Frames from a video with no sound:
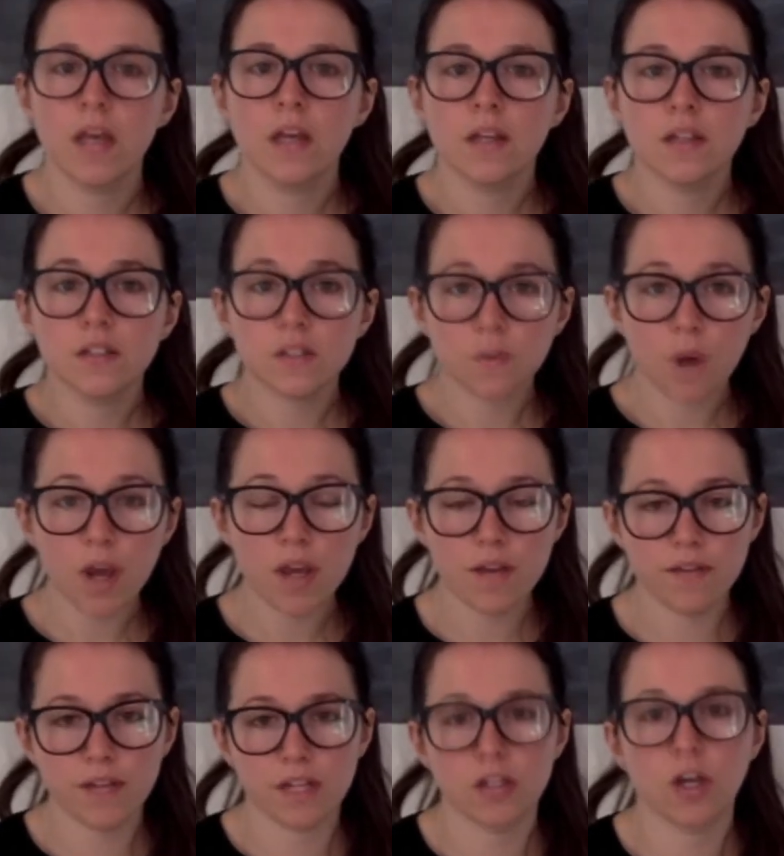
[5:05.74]
So I
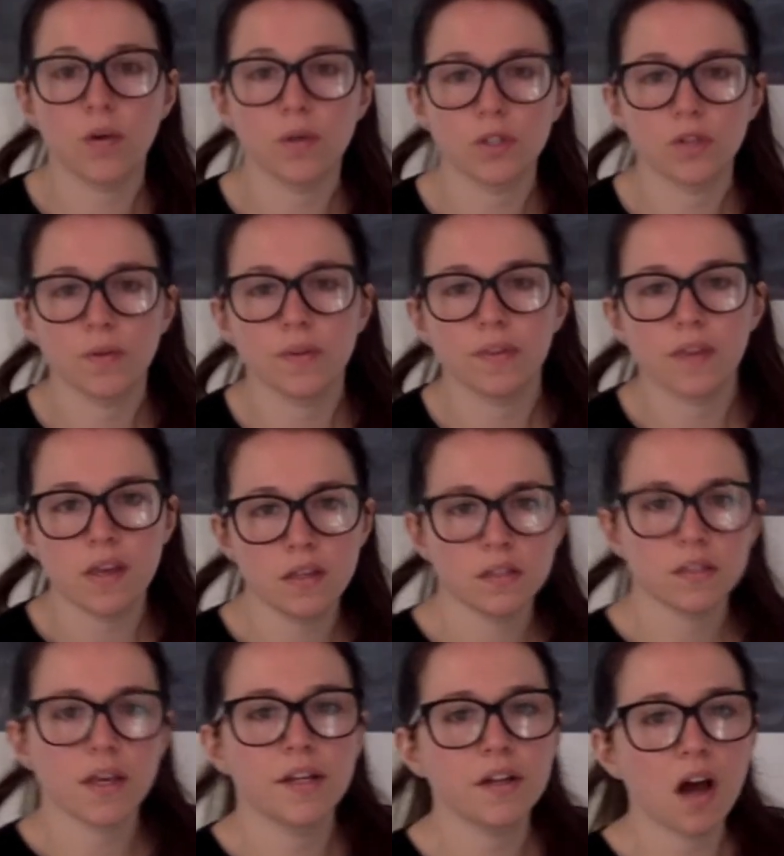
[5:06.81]
have had a go at doing
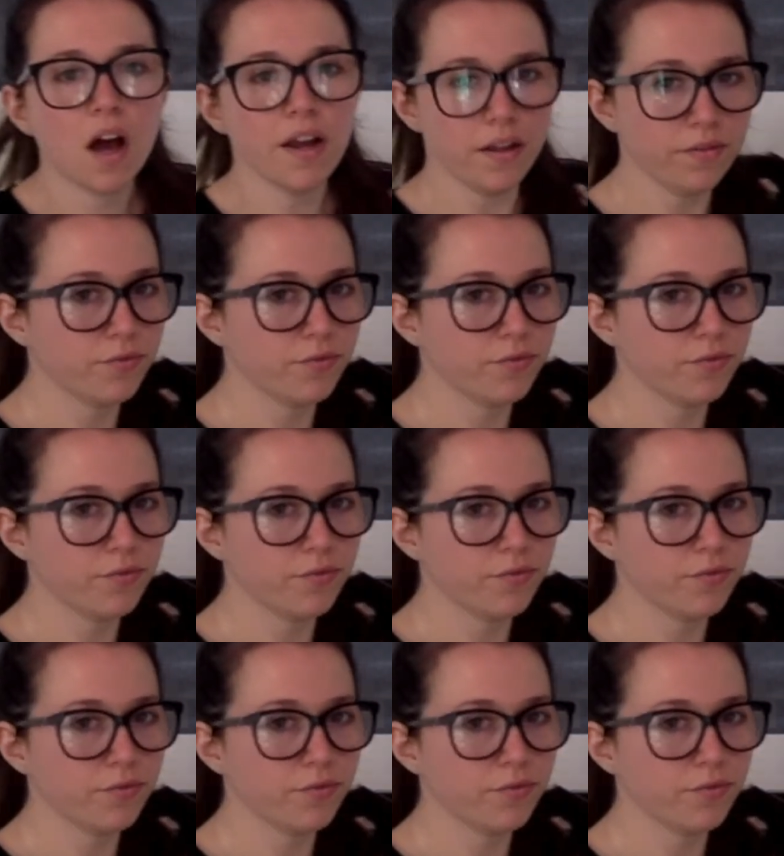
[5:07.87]
this, and I have